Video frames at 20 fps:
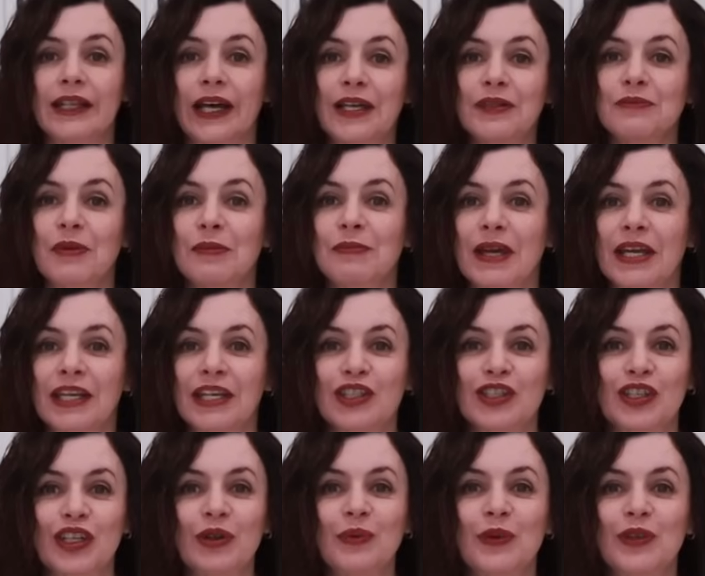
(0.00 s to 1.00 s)
lined my
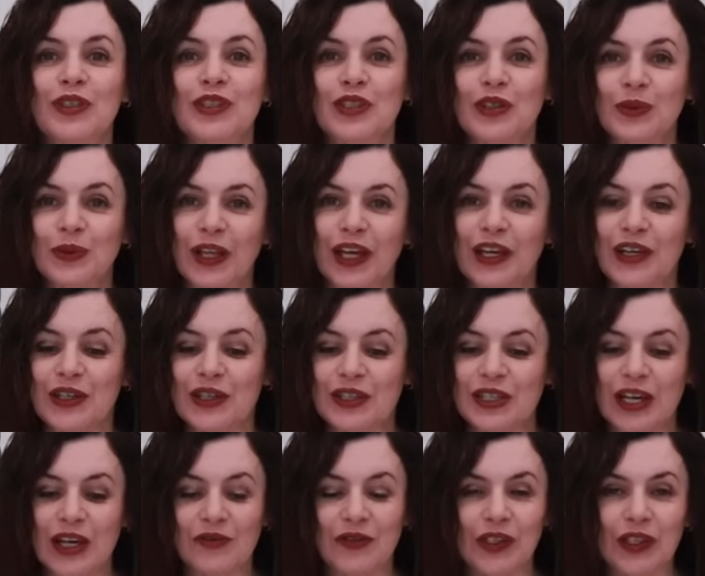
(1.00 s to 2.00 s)
baking sheet with 2
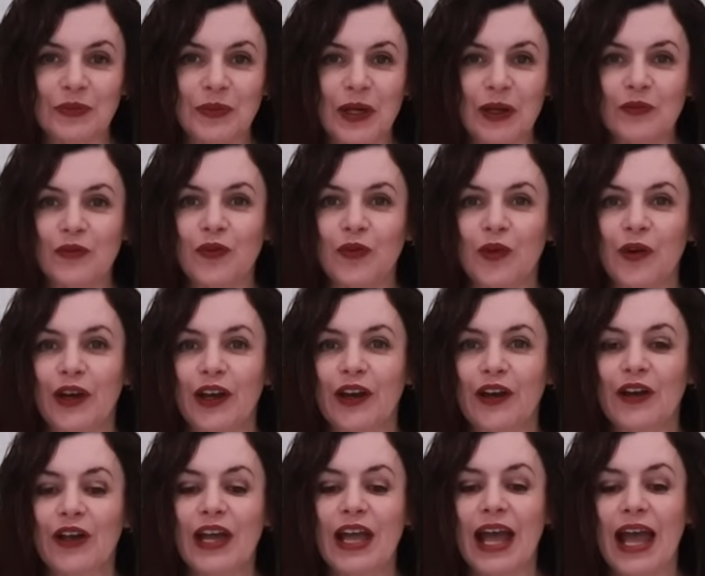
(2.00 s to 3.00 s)
layers of aluminum
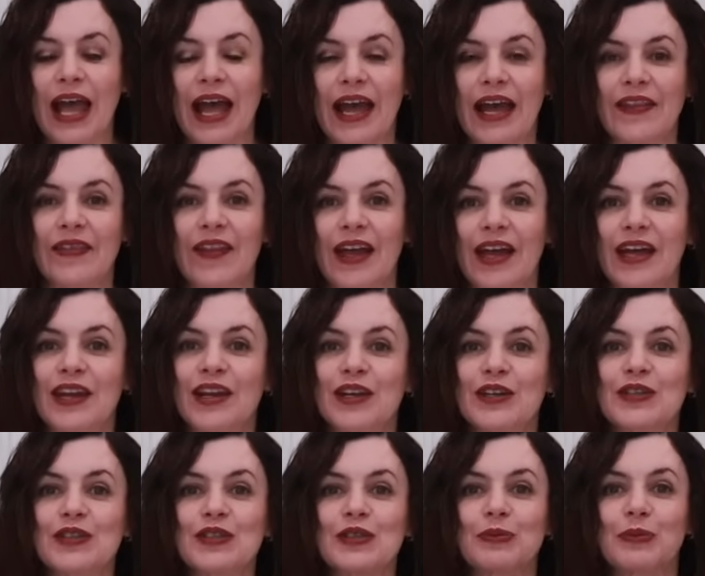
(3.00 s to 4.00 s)
foil and
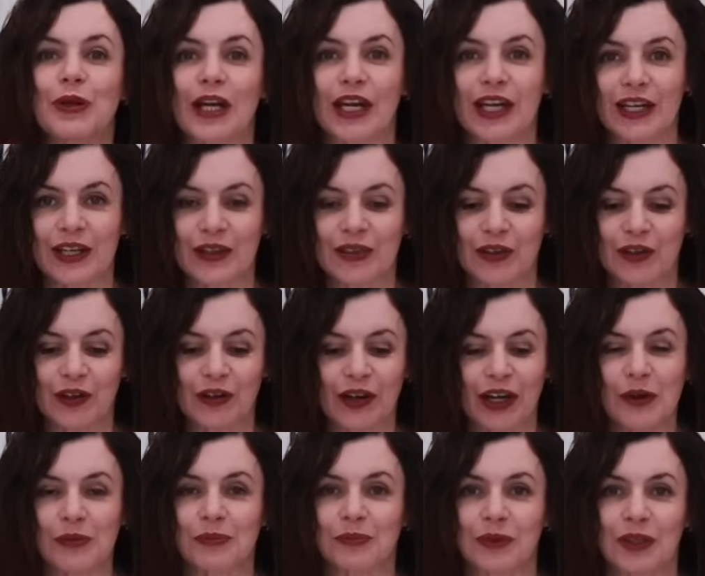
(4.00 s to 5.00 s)
then spread the
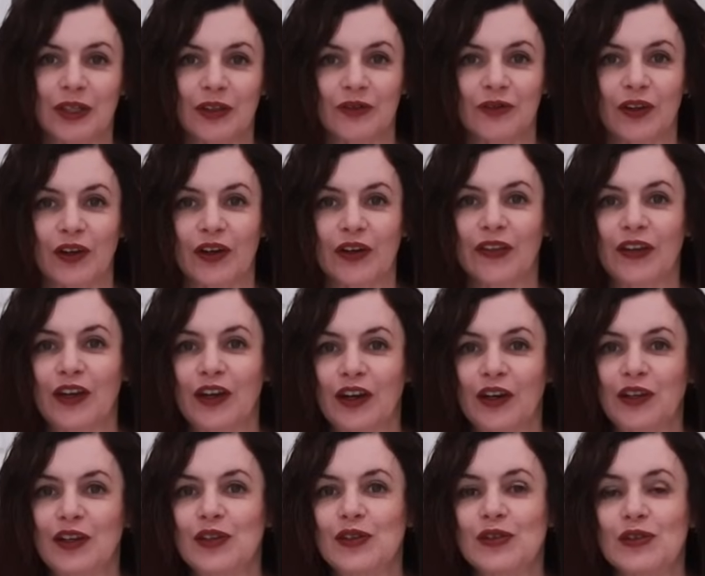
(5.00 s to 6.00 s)
ground beef on
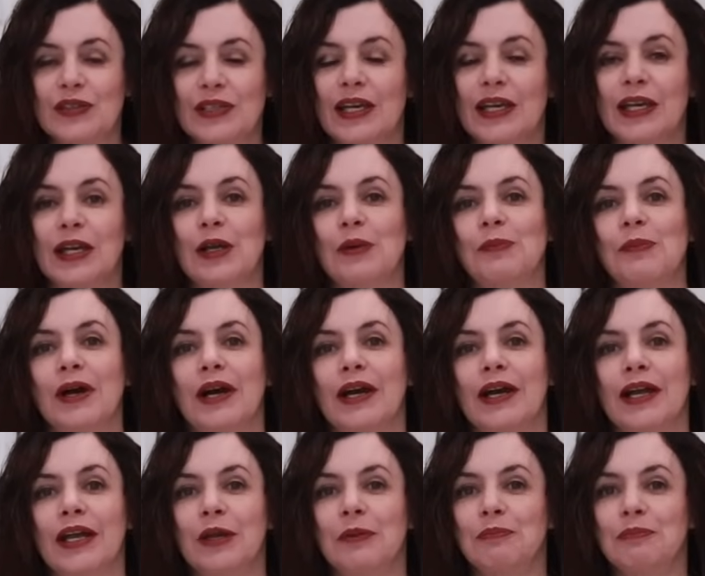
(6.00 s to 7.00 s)
there using
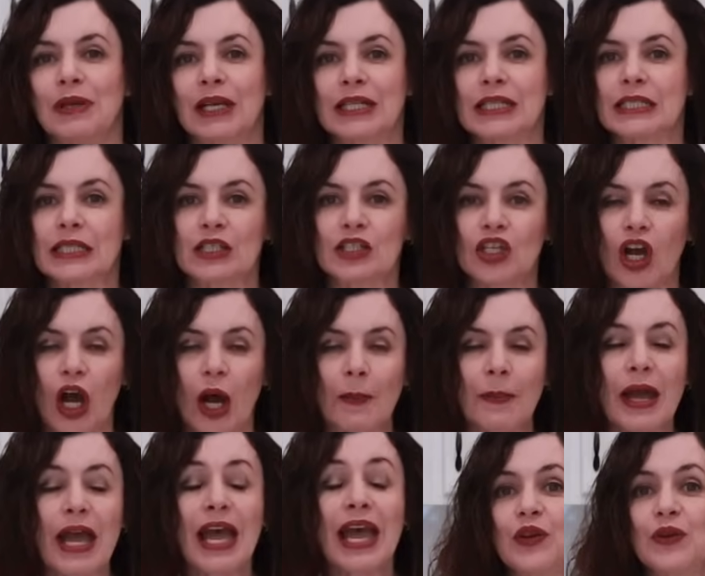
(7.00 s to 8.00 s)
my mix and
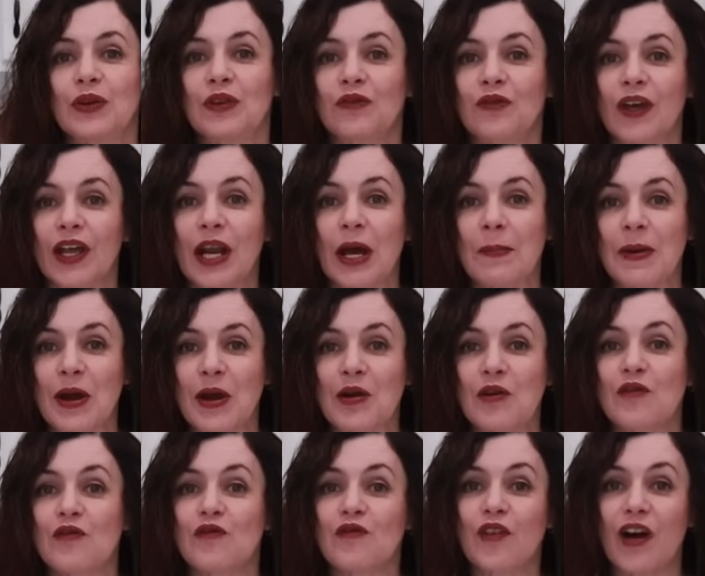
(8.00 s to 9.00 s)
chop. You can fit
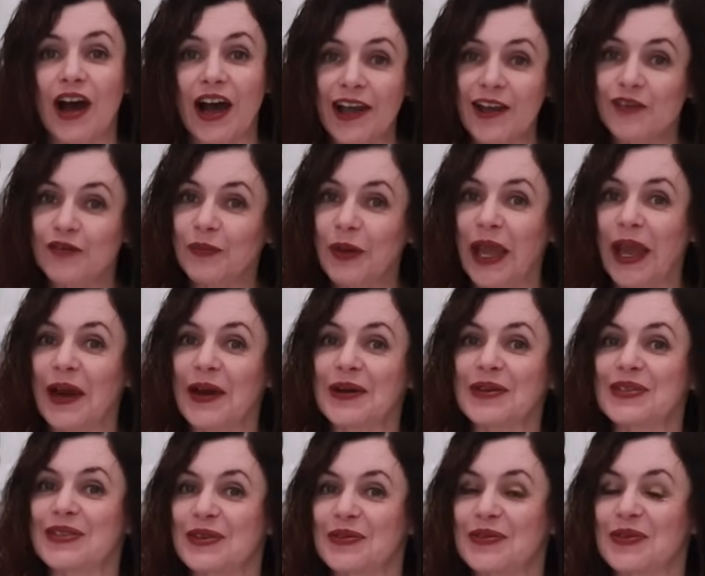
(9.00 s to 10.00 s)
about 5
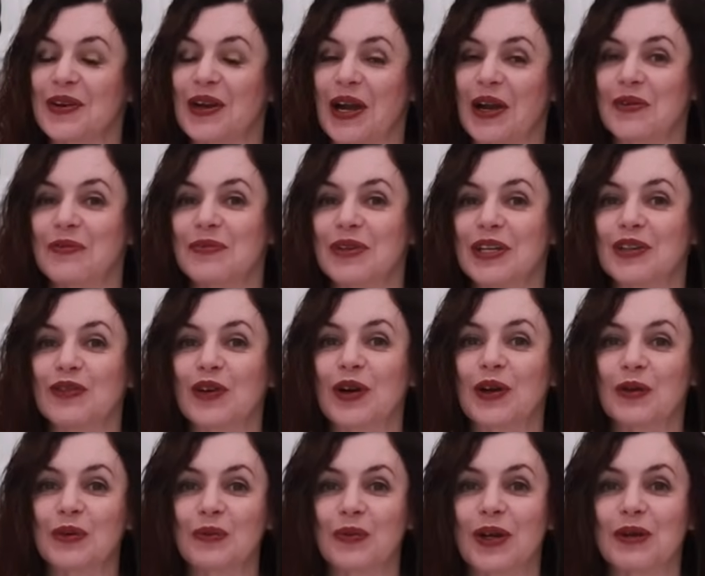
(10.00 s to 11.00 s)
pounds of ground beef
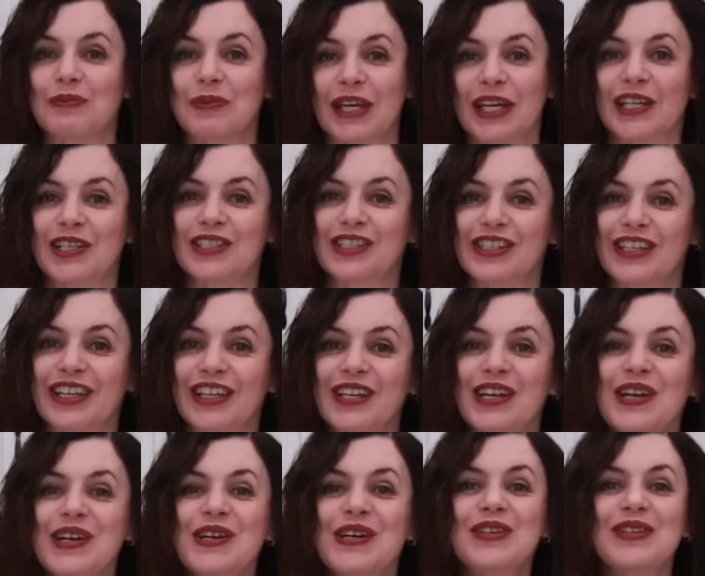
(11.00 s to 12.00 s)
on one baking
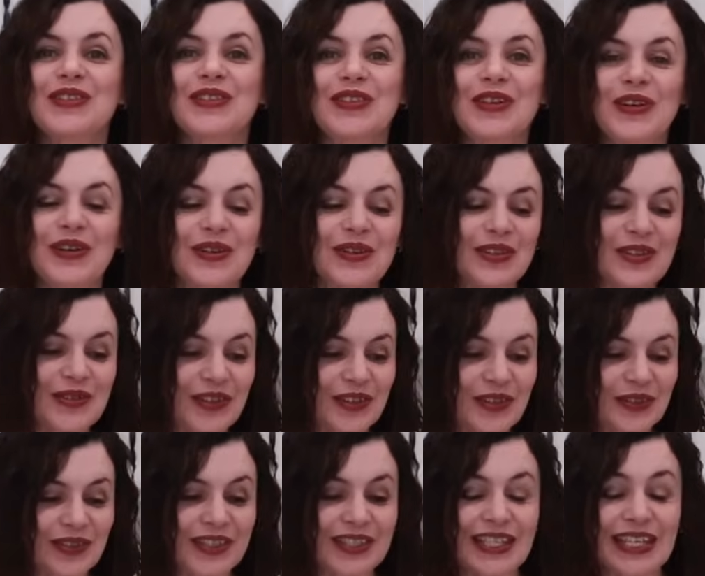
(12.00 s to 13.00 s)
sheet, so you
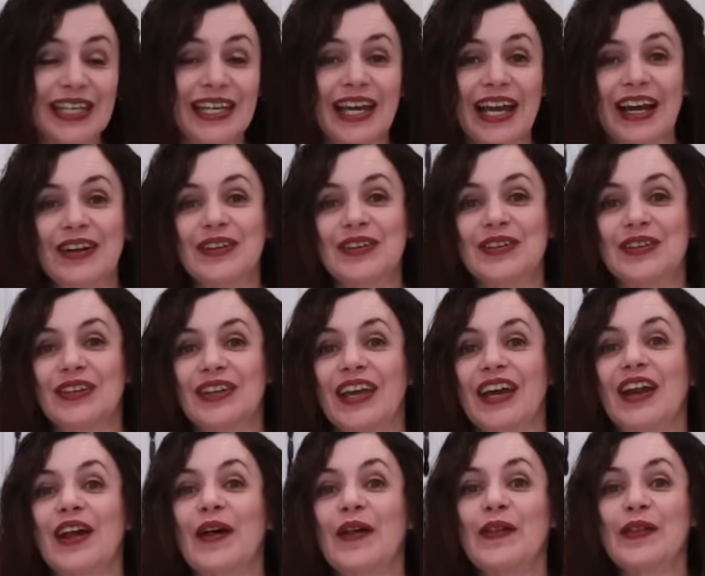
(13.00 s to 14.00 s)
can see how you can
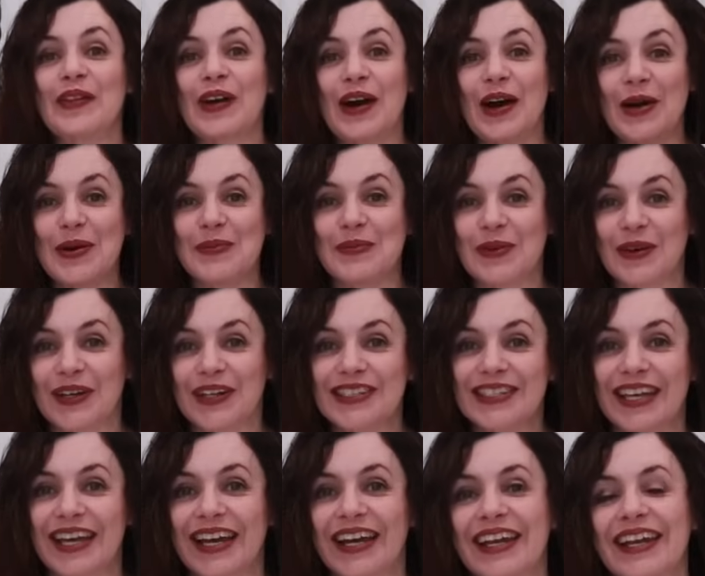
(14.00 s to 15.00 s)
get a lot more
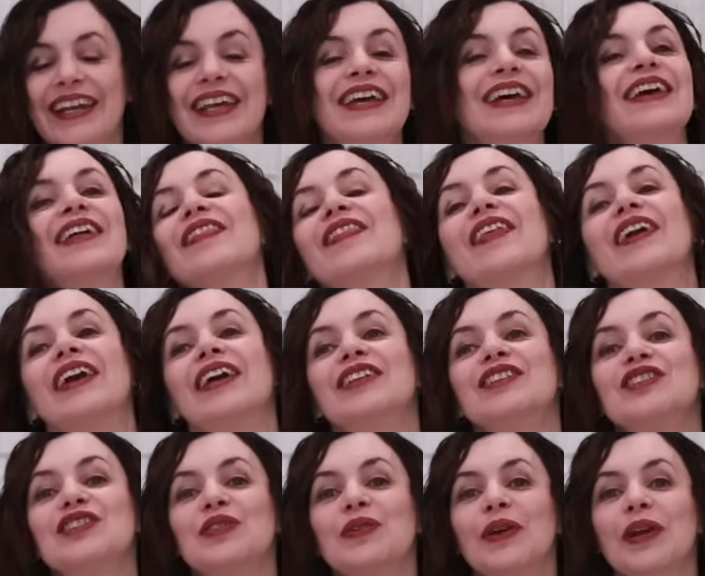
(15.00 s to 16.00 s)
done
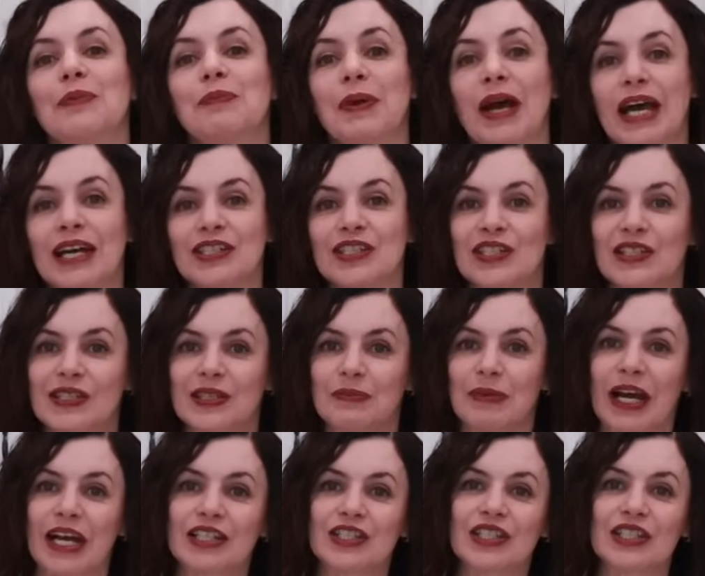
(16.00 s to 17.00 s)
than doing batches
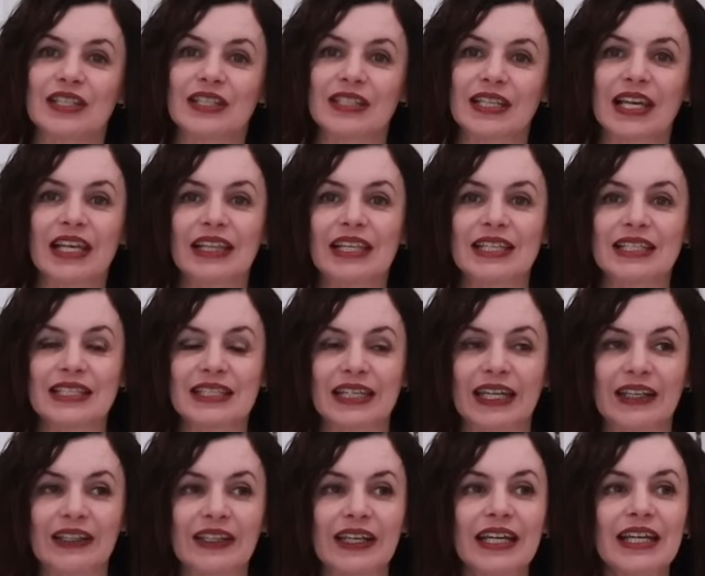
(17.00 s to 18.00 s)
and batches in the
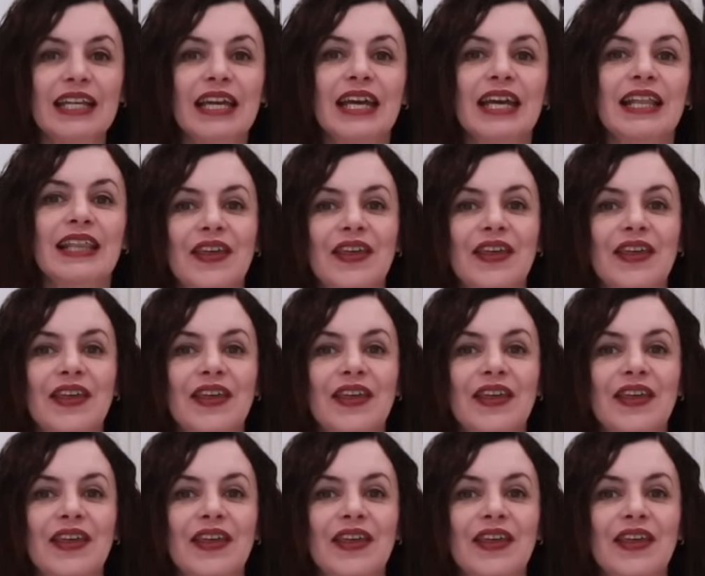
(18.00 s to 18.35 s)
skillet.